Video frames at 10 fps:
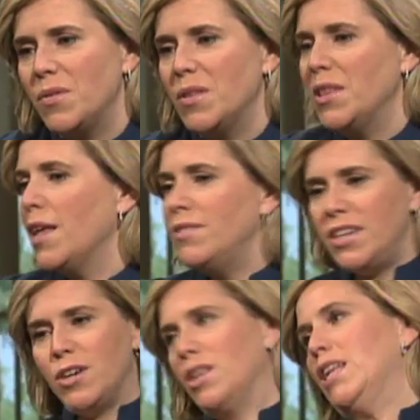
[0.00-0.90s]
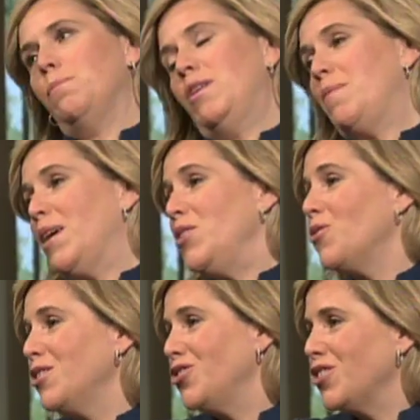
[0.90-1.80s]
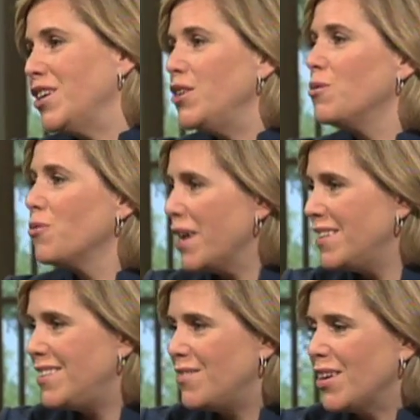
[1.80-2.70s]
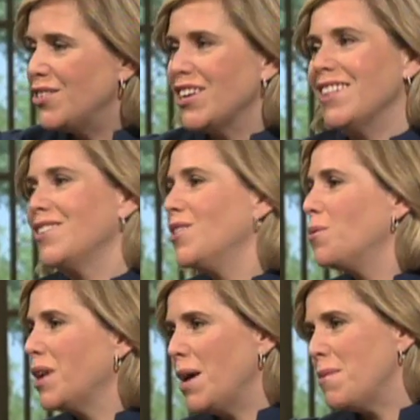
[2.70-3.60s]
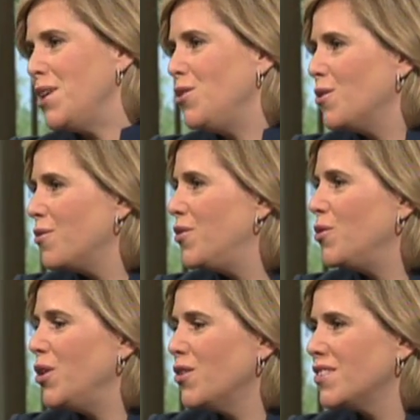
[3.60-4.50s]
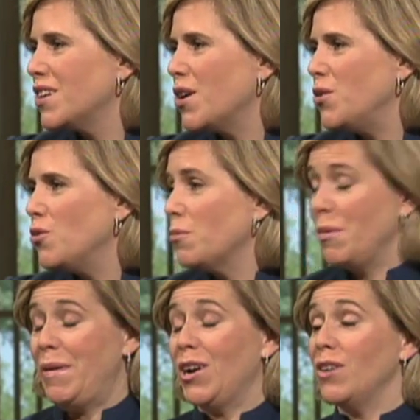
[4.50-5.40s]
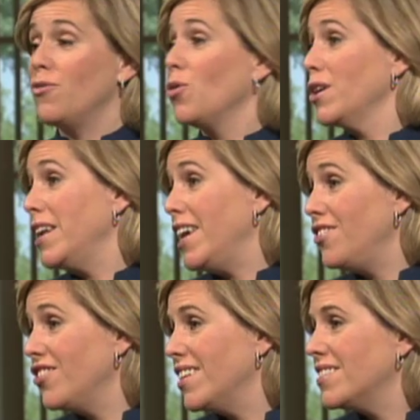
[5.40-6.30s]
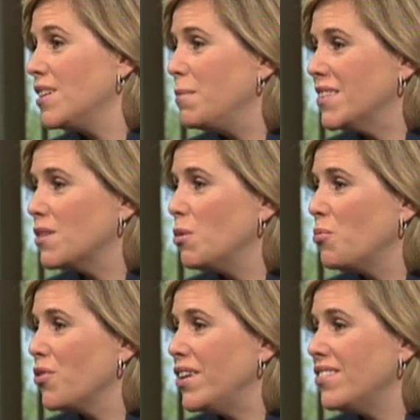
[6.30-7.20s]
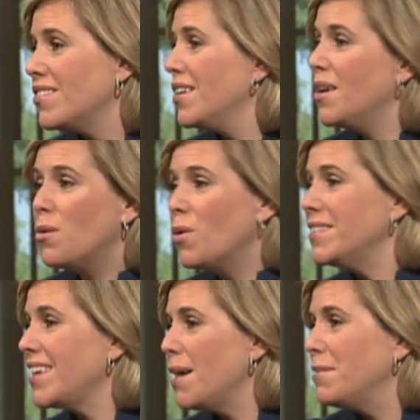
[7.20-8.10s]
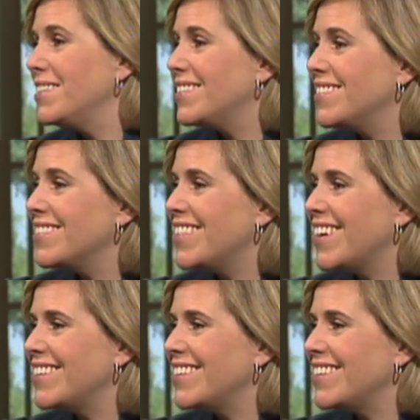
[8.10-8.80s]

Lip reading: love to hear a little bit about your journey. You were raised evangelical. When I met you a few years ago, you were preparing for ordination as an Episcopal priest. Yeah. What's happened since then?